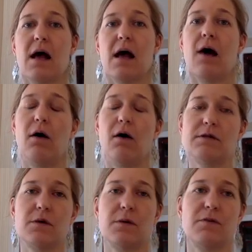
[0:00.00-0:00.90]

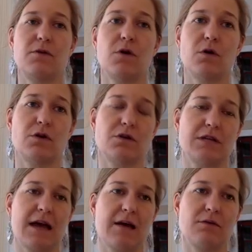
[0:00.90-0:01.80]
Also, if you go to your
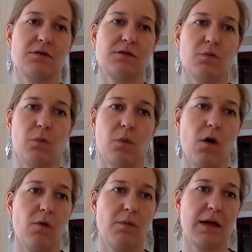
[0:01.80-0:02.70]
town's
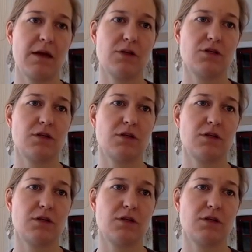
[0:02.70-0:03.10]
homepage,